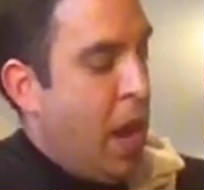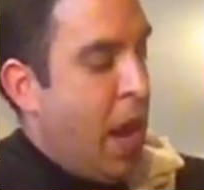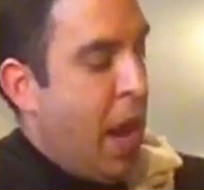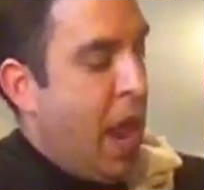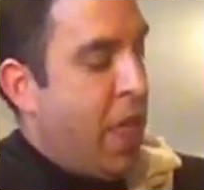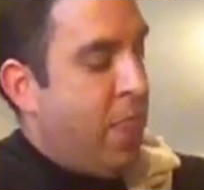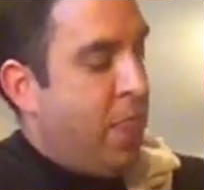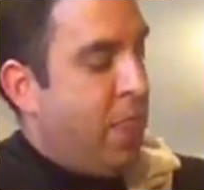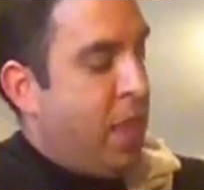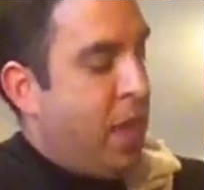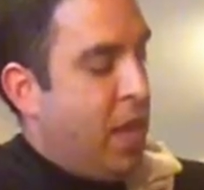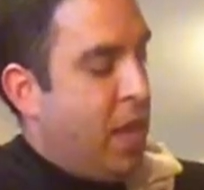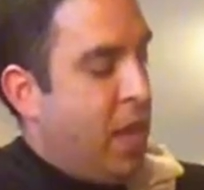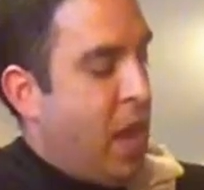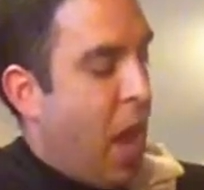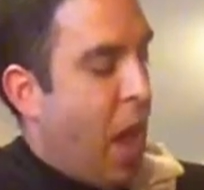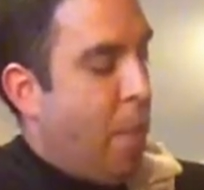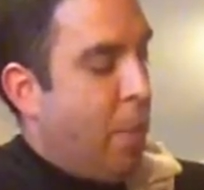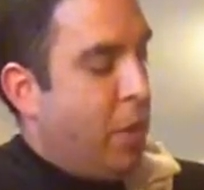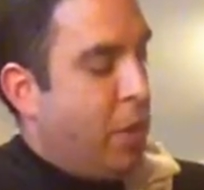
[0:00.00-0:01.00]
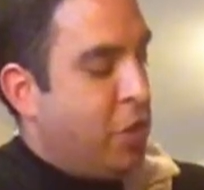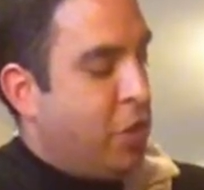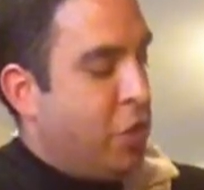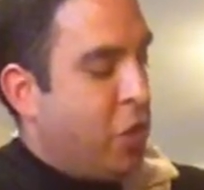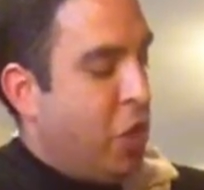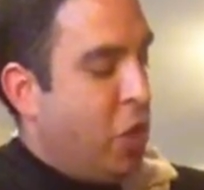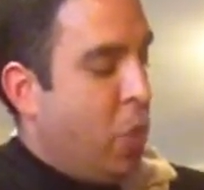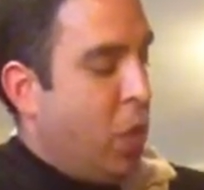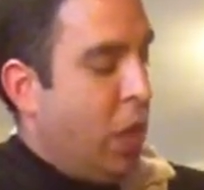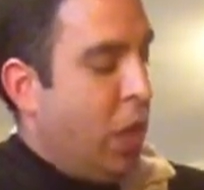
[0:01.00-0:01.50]
And then I'm going to show
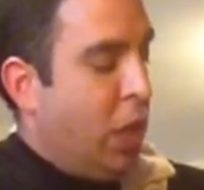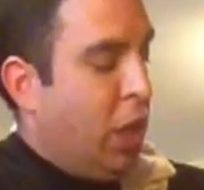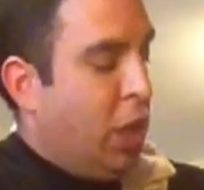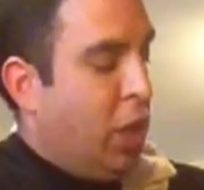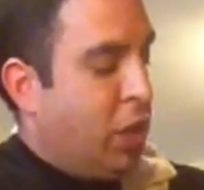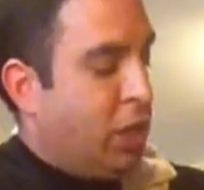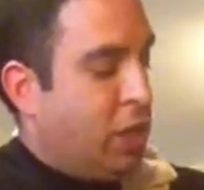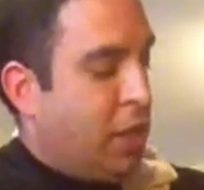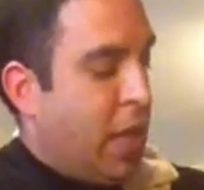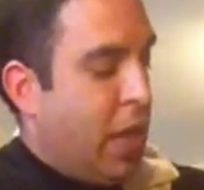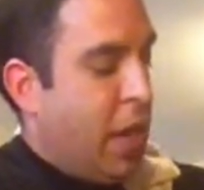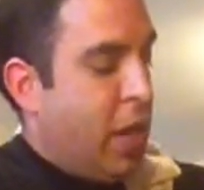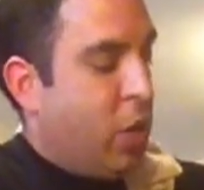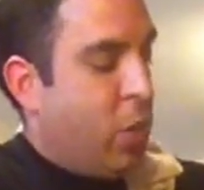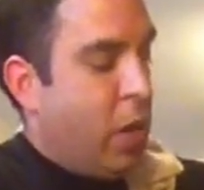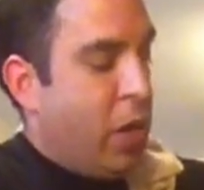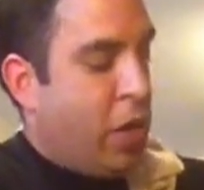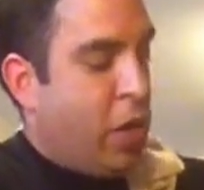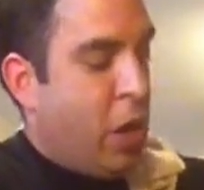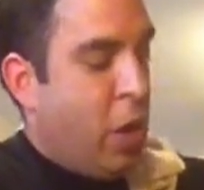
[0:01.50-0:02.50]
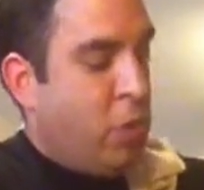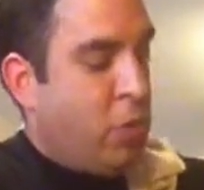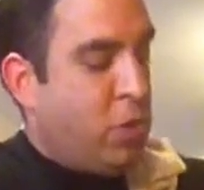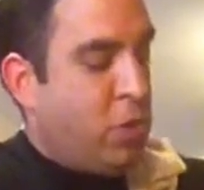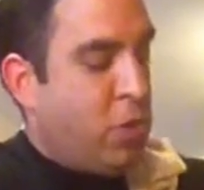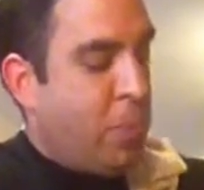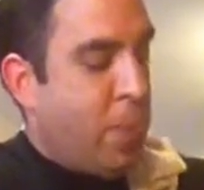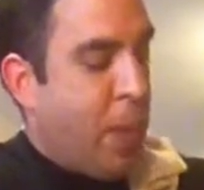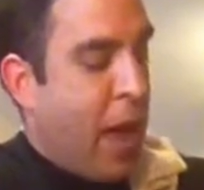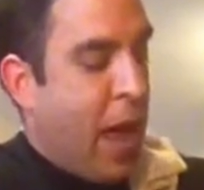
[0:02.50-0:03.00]
you what it looks like when it coats
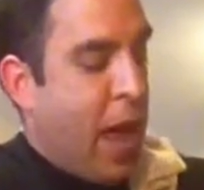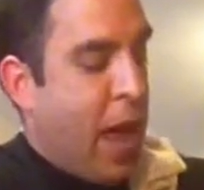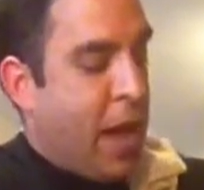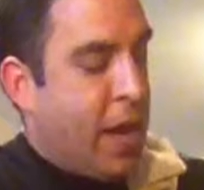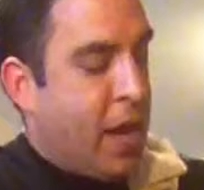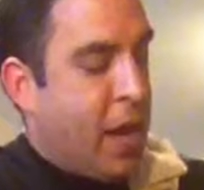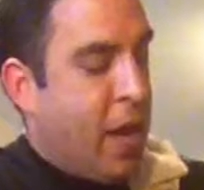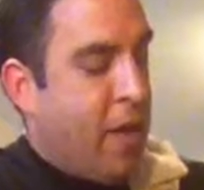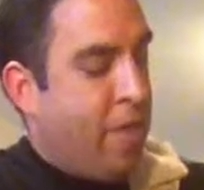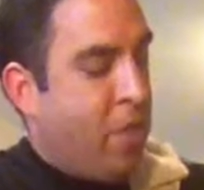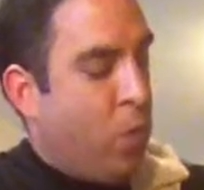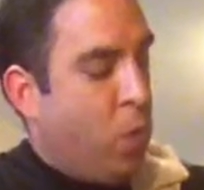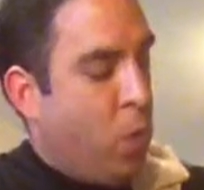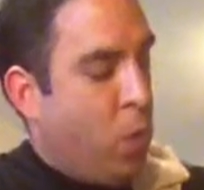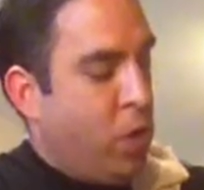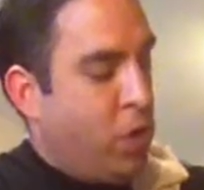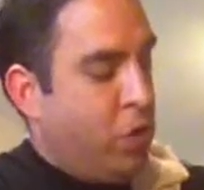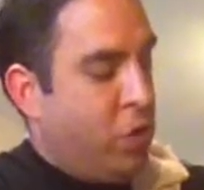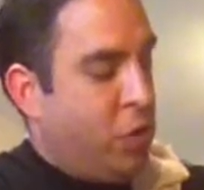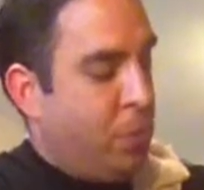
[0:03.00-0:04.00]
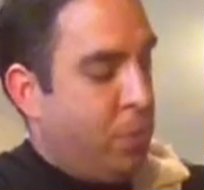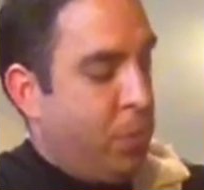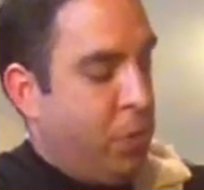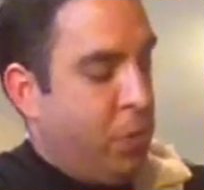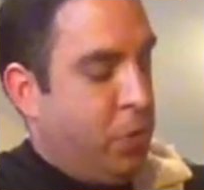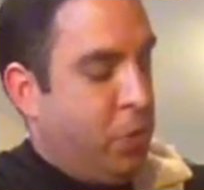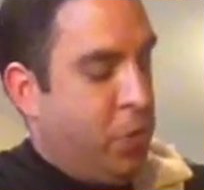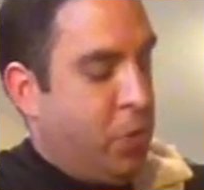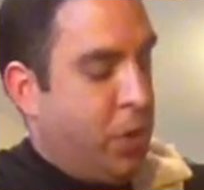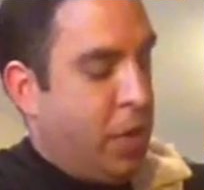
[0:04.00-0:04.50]
the back of a wooden
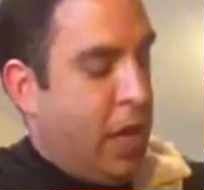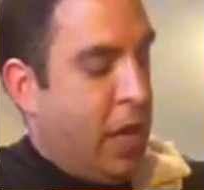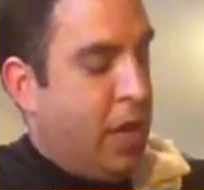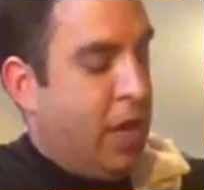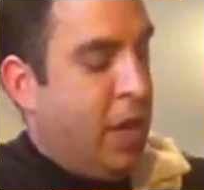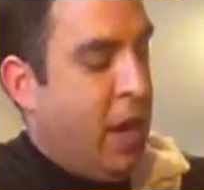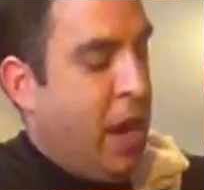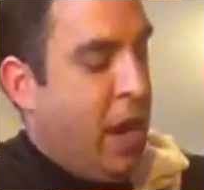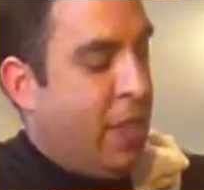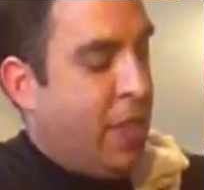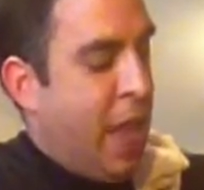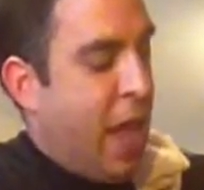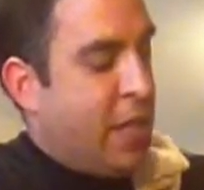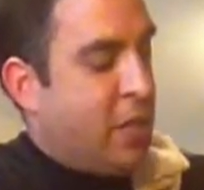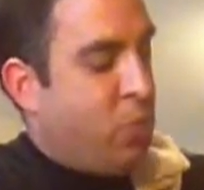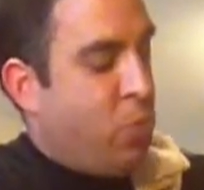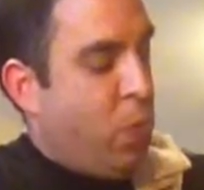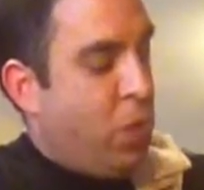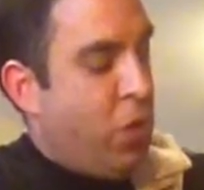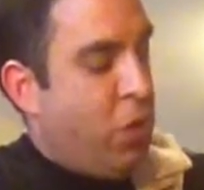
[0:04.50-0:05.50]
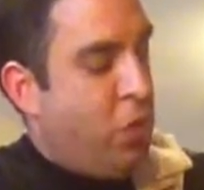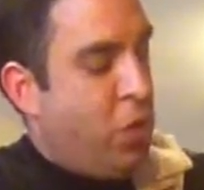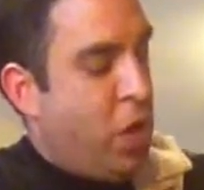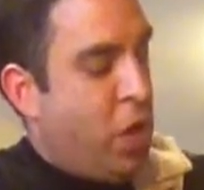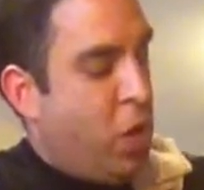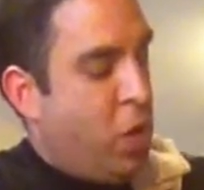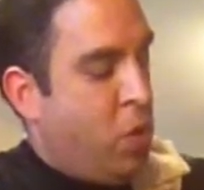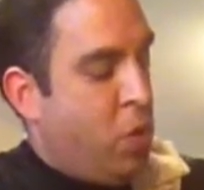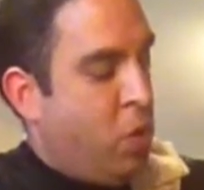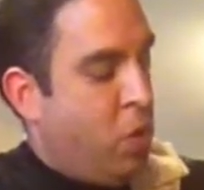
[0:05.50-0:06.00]
spoon, okay? That's when you
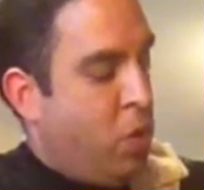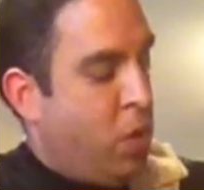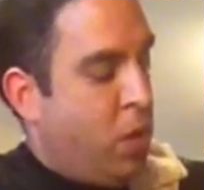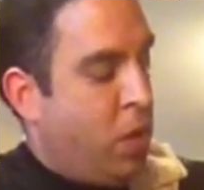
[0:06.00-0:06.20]
know